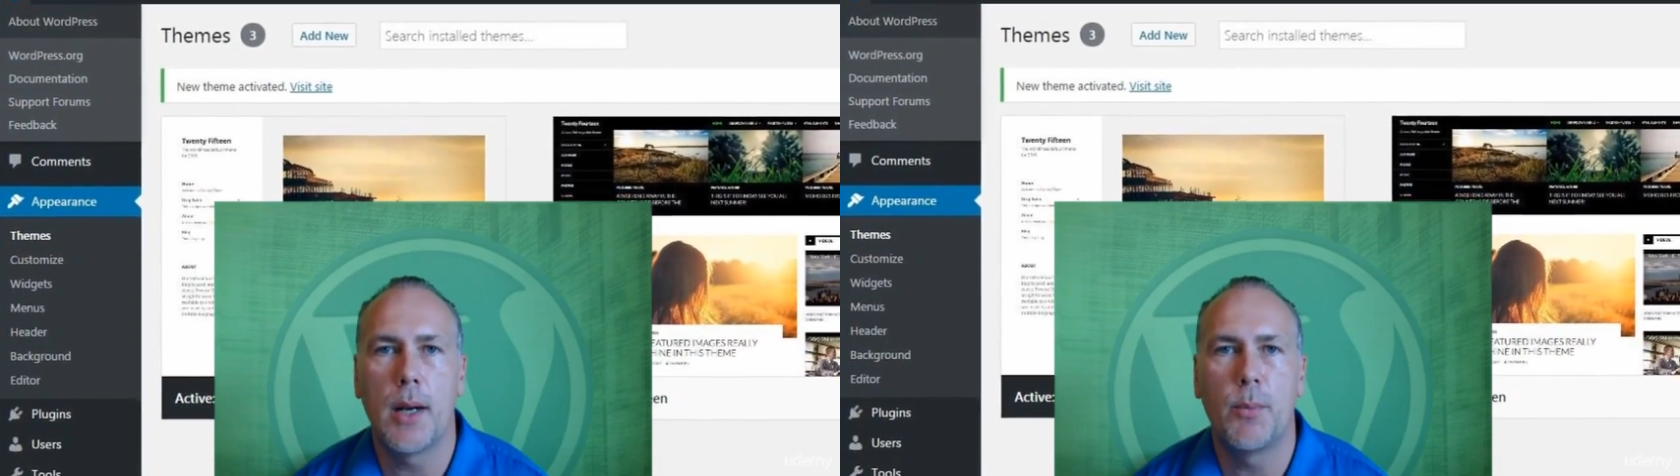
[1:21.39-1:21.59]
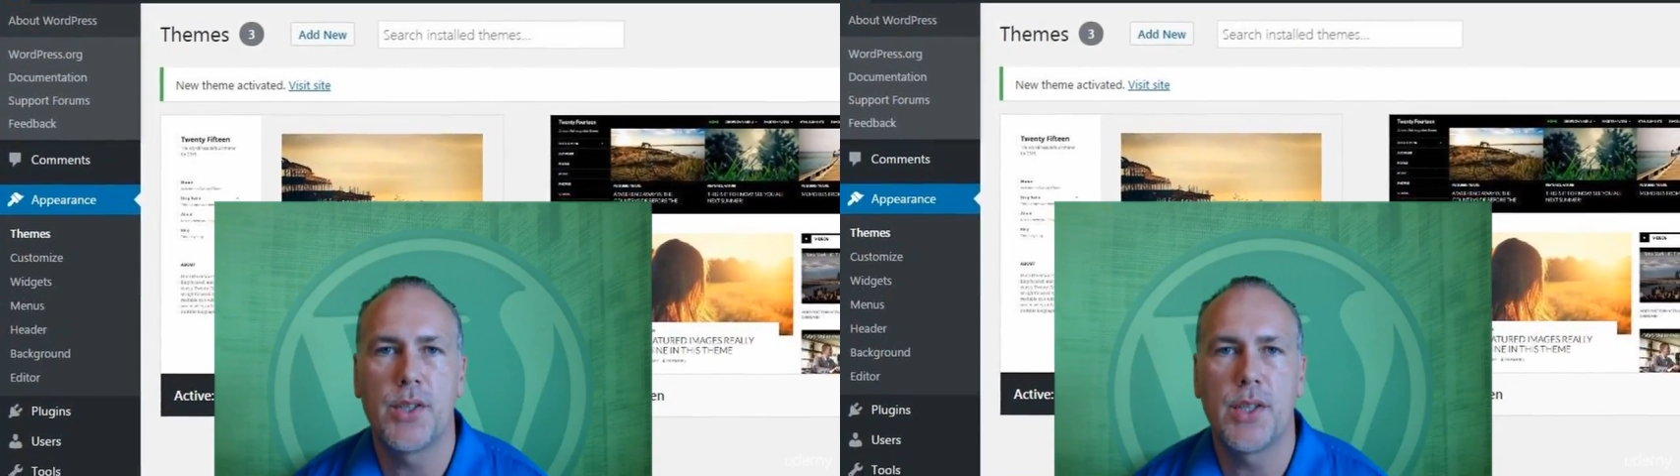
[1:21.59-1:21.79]

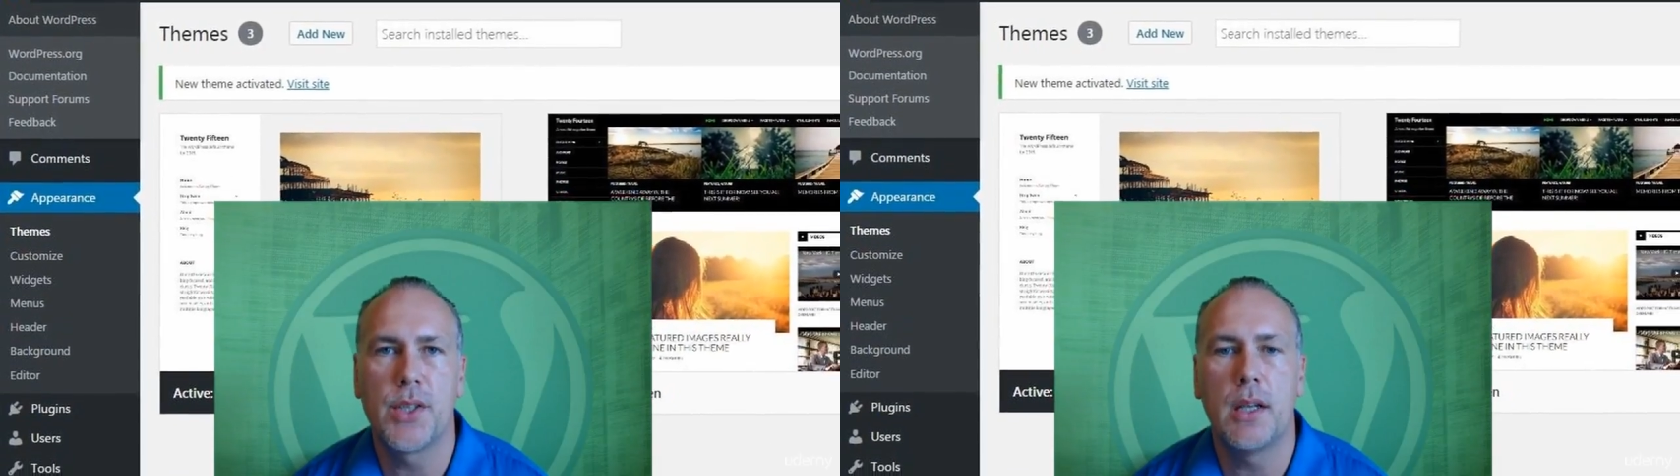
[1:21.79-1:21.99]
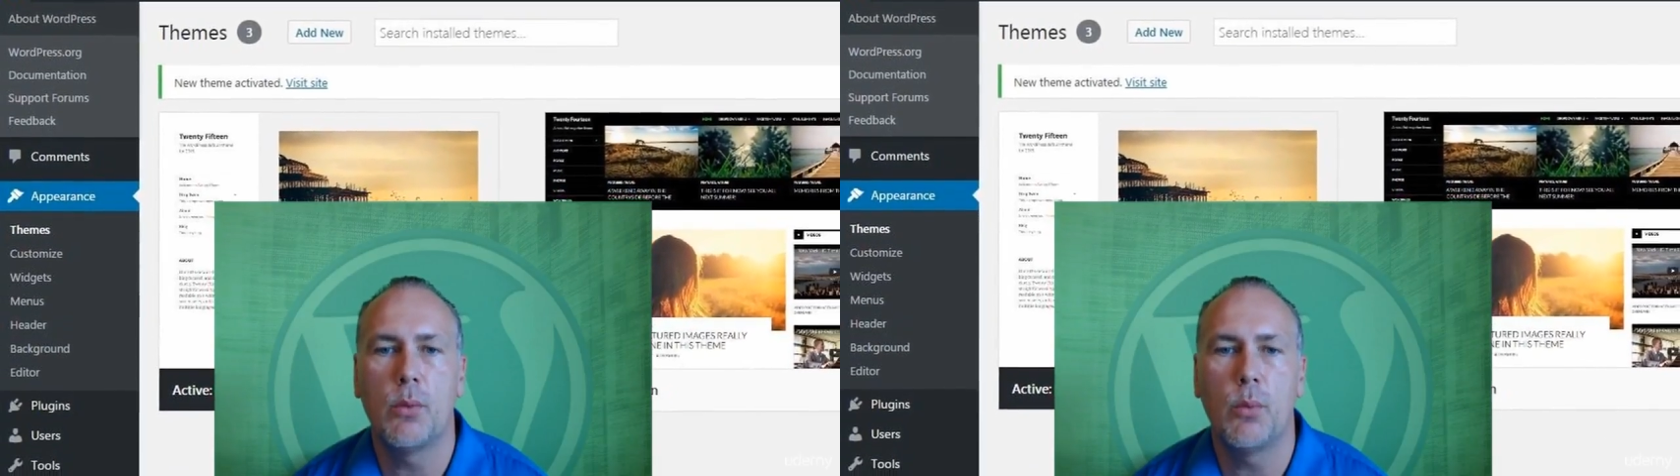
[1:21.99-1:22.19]
are
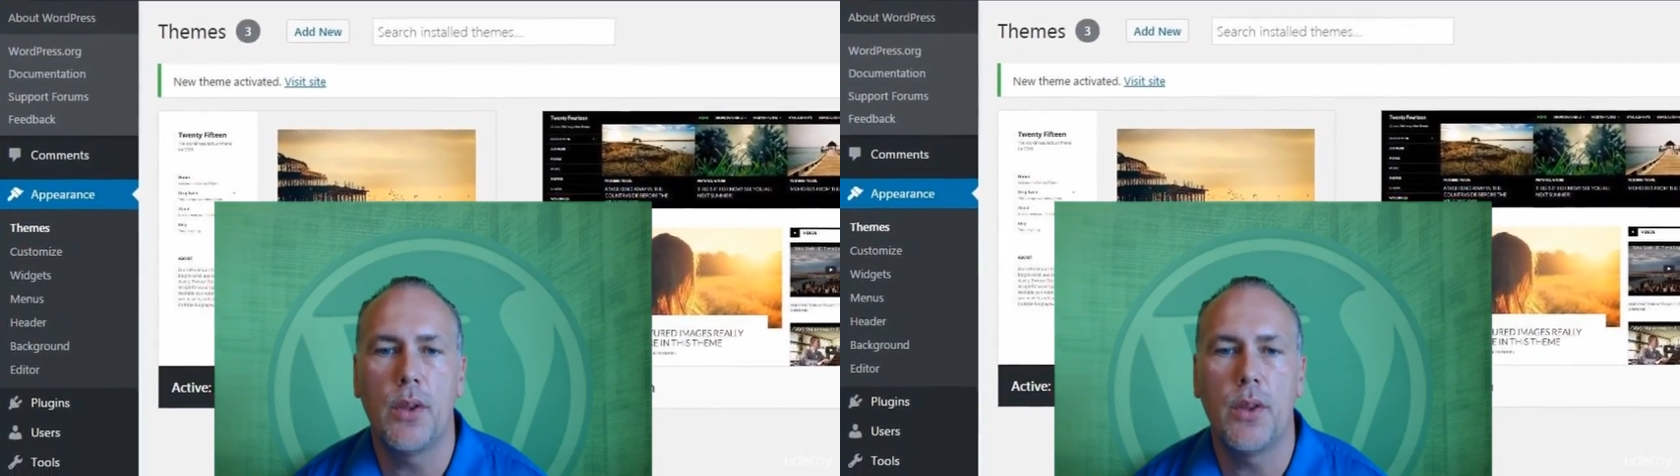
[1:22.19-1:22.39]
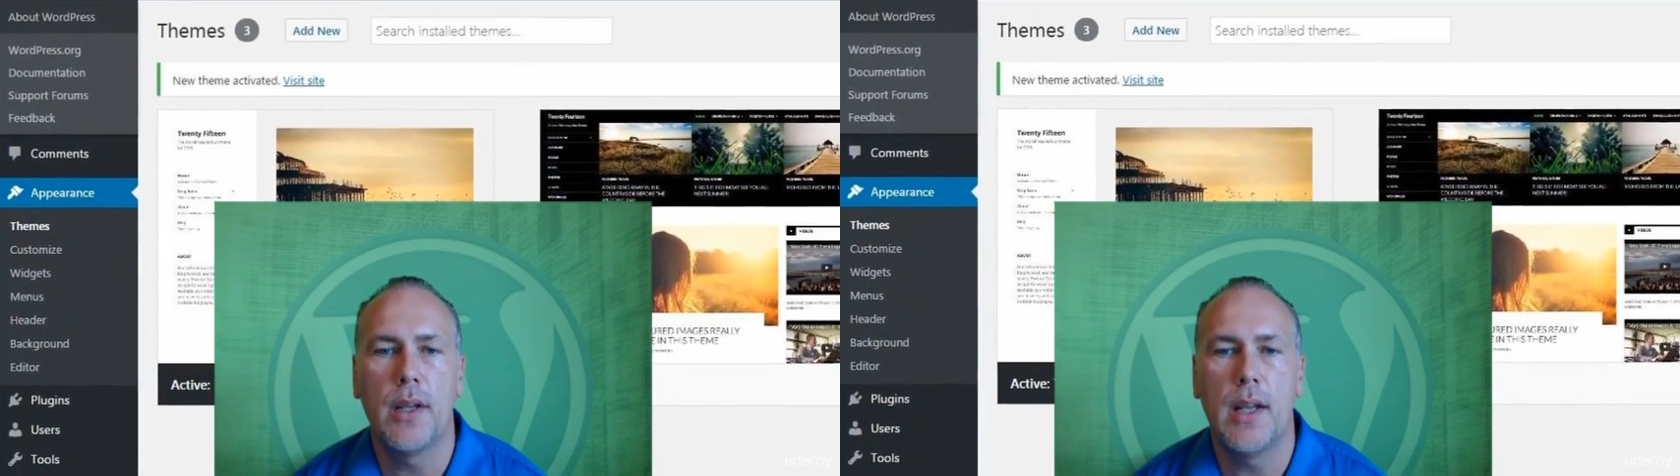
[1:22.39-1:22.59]
presented
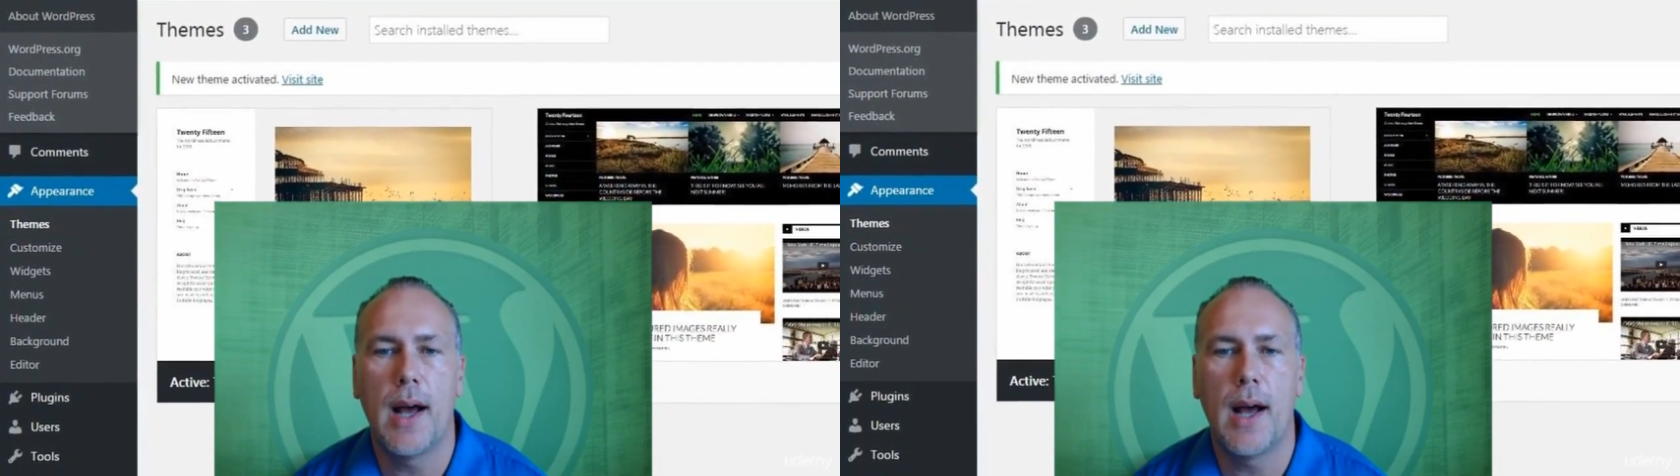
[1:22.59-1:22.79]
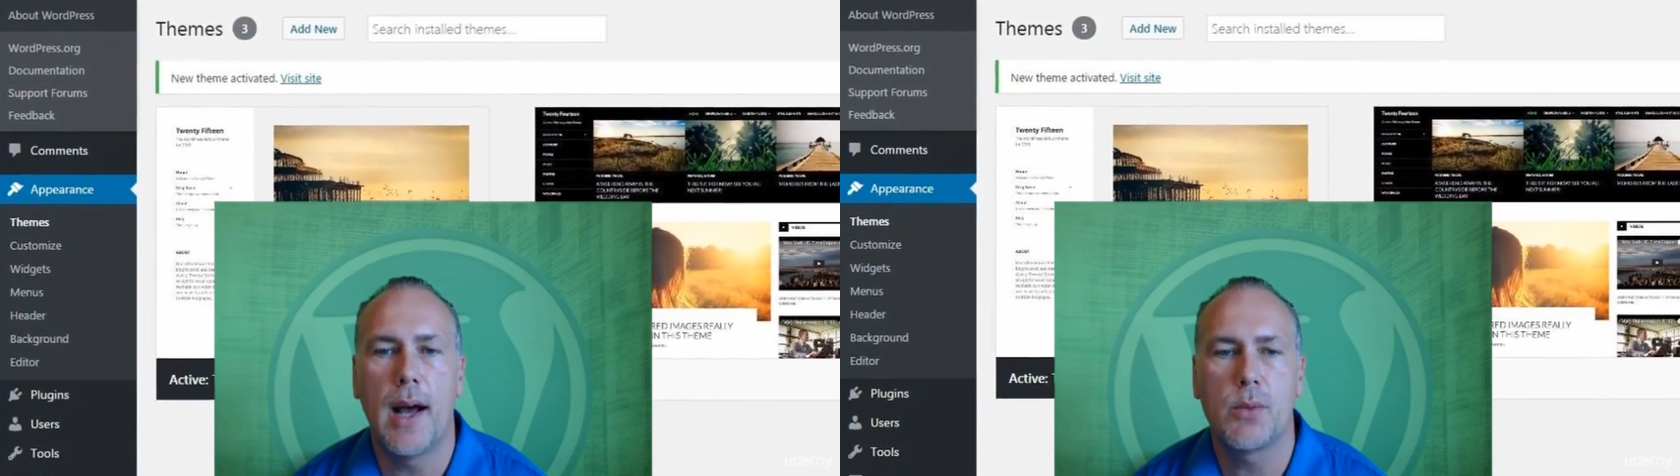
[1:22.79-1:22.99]
within the
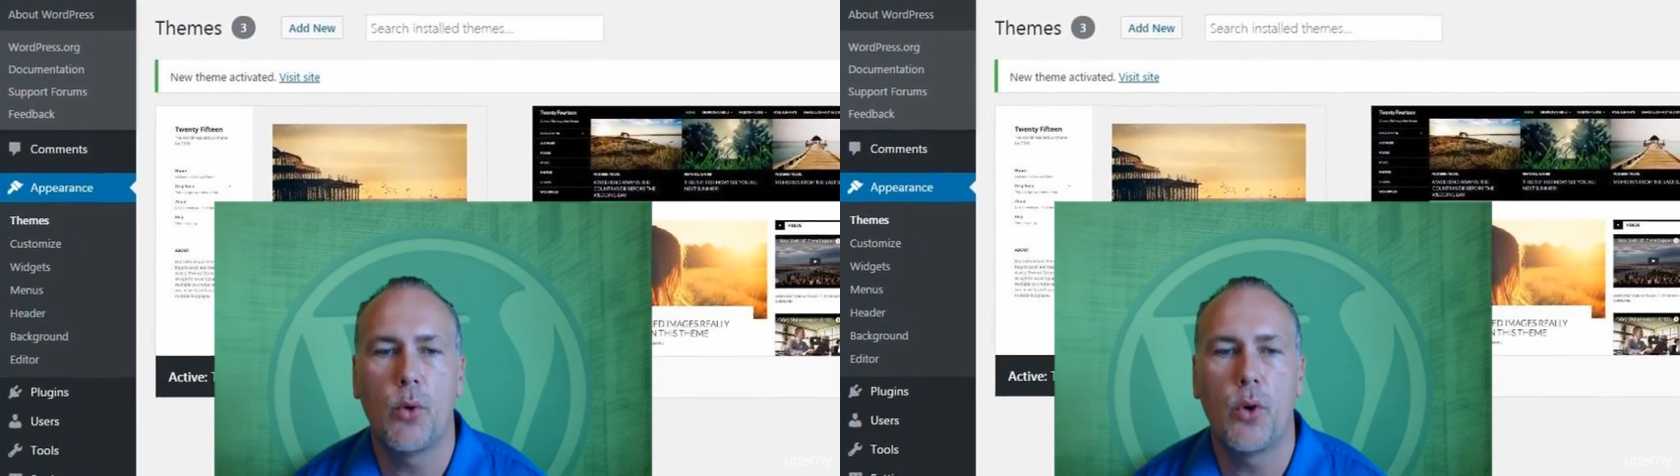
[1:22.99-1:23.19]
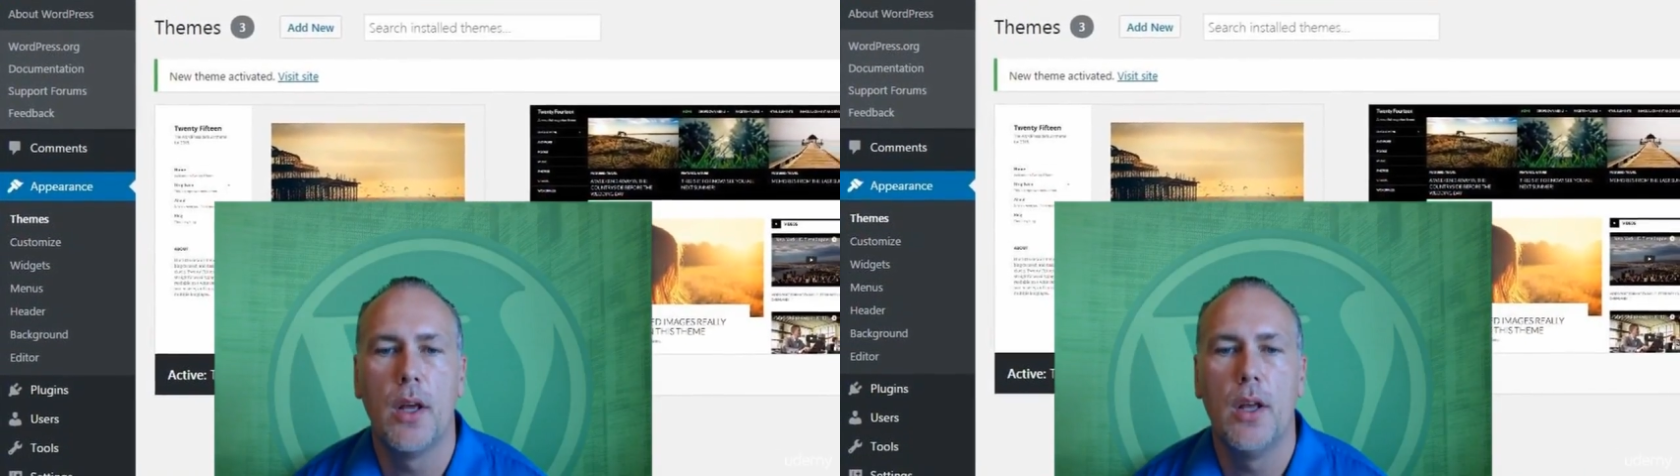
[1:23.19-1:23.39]

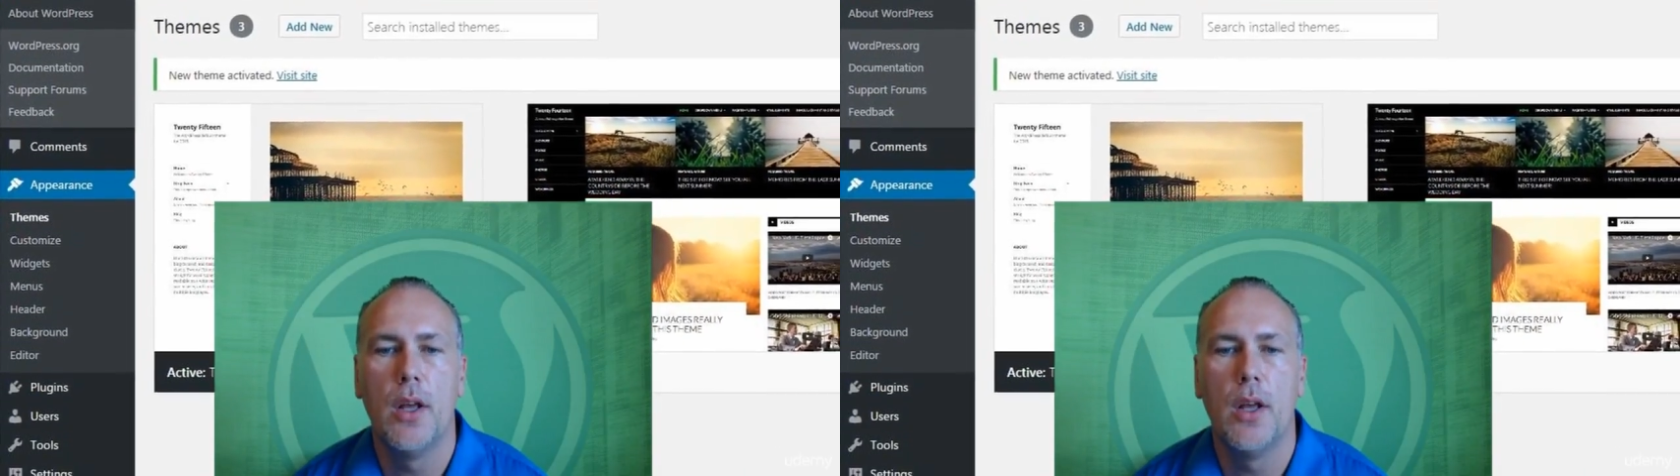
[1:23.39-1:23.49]
dashboard.